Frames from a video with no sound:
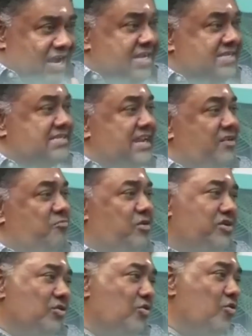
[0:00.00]
understand
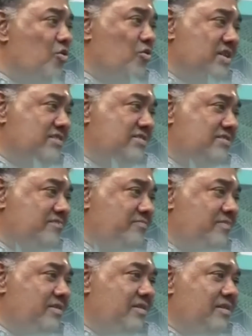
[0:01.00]
what your goal is.
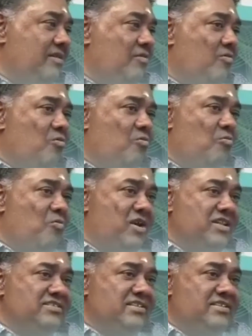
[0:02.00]

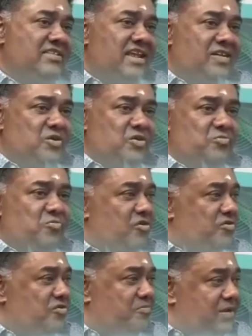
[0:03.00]
What is it that you
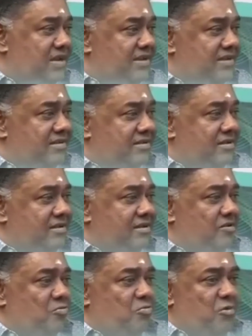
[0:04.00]
want to build?
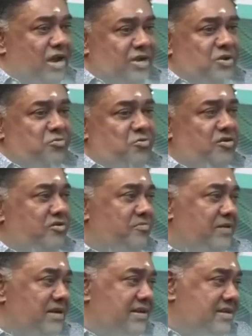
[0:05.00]
Why do you want
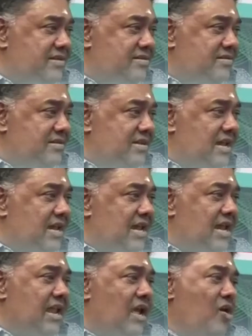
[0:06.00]
to build it?
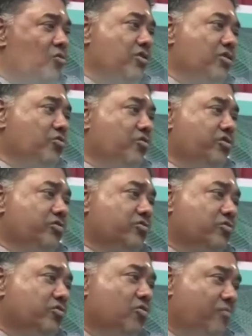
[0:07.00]
And how you're going
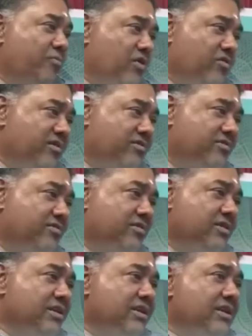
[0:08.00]
to go about it.
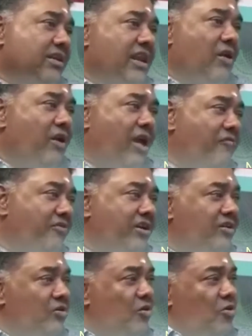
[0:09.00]
Now,
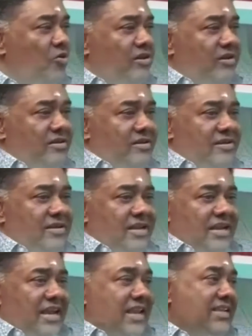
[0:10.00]
having a goal
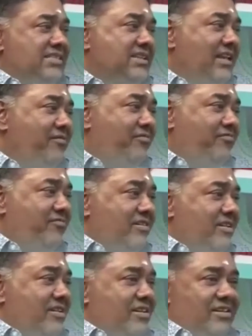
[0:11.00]
in itself
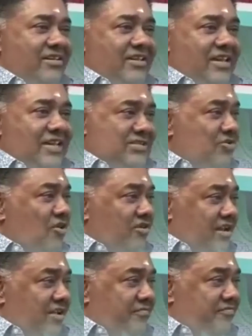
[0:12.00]
is
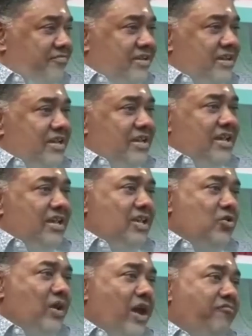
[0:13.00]
not enough.
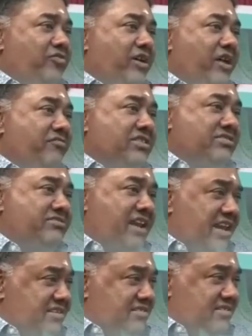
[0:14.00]
You have to have a
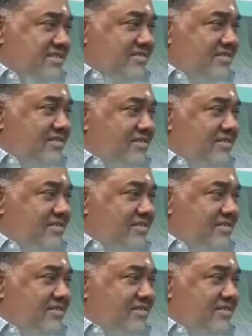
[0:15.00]
strategy